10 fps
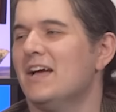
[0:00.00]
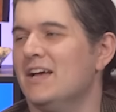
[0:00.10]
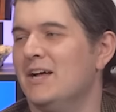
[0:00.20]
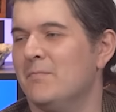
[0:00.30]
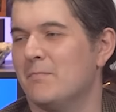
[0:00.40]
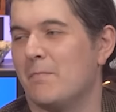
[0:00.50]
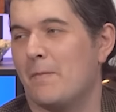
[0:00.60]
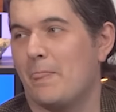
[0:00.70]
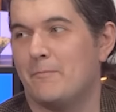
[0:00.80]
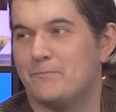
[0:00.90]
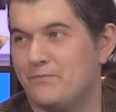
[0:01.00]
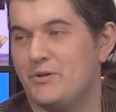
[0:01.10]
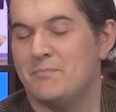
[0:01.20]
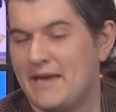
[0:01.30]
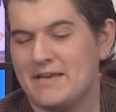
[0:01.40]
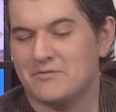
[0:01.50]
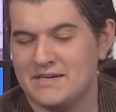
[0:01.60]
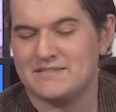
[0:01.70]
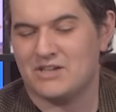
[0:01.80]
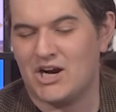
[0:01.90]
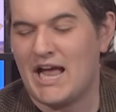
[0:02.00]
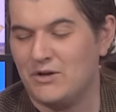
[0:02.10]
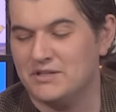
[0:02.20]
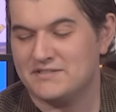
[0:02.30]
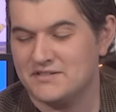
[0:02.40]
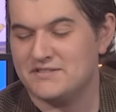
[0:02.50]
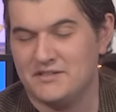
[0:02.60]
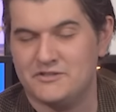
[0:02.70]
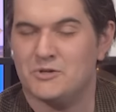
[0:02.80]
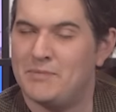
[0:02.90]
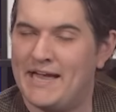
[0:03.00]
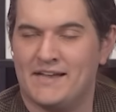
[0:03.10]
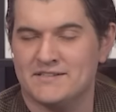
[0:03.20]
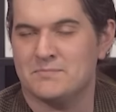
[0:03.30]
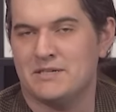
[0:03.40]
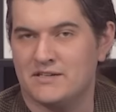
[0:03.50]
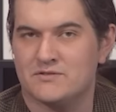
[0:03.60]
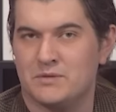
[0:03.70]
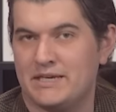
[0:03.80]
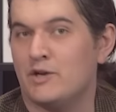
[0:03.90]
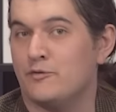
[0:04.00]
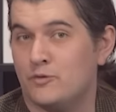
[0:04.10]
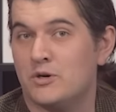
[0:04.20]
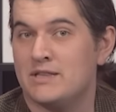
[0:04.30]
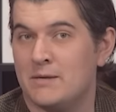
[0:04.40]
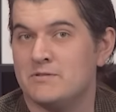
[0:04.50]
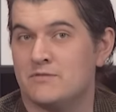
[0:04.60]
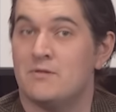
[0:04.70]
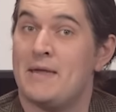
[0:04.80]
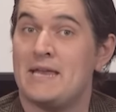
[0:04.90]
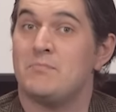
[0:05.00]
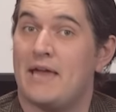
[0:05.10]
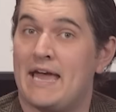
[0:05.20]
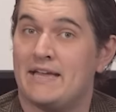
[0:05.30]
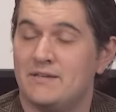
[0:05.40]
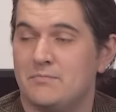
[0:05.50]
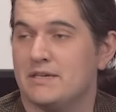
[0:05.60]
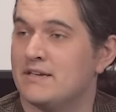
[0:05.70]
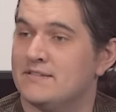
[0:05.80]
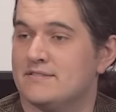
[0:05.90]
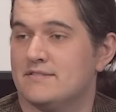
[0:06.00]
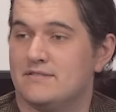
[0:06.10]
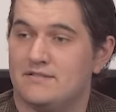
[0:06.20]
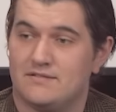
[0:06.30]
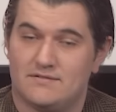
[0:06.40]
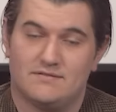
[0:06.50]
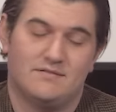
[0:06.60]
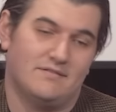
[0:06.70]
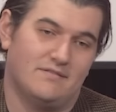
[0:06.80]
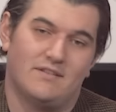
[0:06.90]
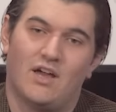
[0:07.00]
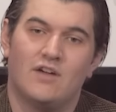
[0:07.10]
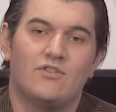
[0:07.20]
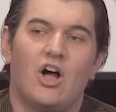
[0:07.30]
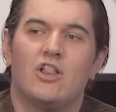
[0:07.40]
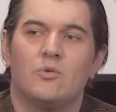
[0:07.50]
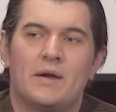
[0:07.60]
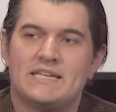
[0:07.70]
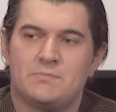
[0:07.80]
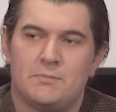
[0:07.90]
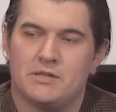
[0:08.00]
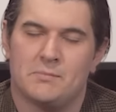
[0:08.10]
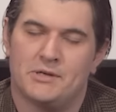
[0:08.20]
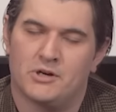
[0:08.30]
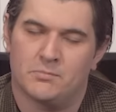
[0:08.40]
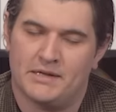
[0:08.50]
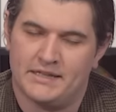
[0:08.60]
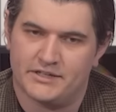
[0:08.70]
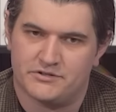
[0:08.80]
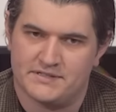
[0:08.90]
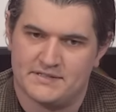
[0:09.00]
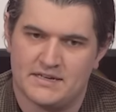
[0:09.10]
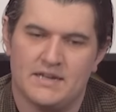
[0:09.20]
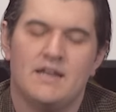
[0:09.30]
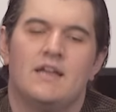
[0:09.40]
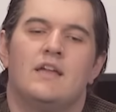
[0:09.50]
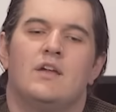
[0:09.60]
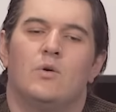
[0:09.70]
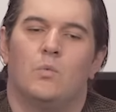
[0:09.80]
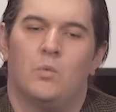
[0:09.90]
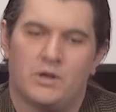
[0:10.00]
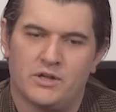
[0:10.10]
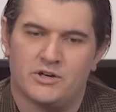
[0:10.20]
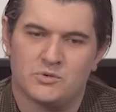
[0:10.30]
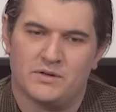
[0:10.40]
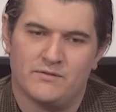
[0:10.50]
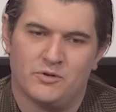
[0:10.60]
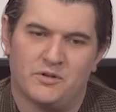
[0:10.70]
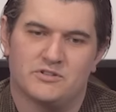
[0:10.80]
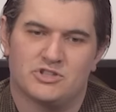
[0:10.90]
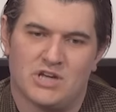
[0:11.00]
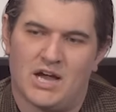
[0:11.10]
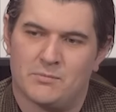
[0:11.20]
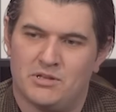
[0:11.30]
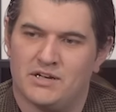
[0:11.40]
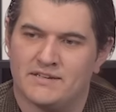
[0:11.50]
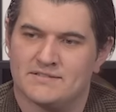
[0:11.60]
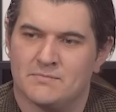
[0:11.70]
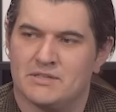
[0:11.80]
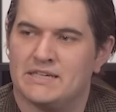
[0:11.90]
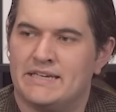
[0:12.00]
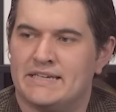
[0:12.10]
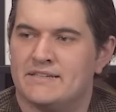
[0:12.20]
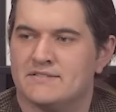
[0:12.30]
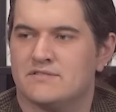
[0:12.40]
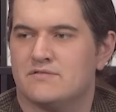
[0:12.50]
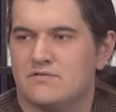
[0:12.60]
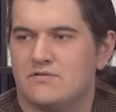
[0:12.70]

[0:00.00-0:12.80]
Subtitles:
The main reason our outlets are still so bad is because we can afford them to remain bad, because of all the ways people can be hurt by electricity, 120 volt shock plugging something in is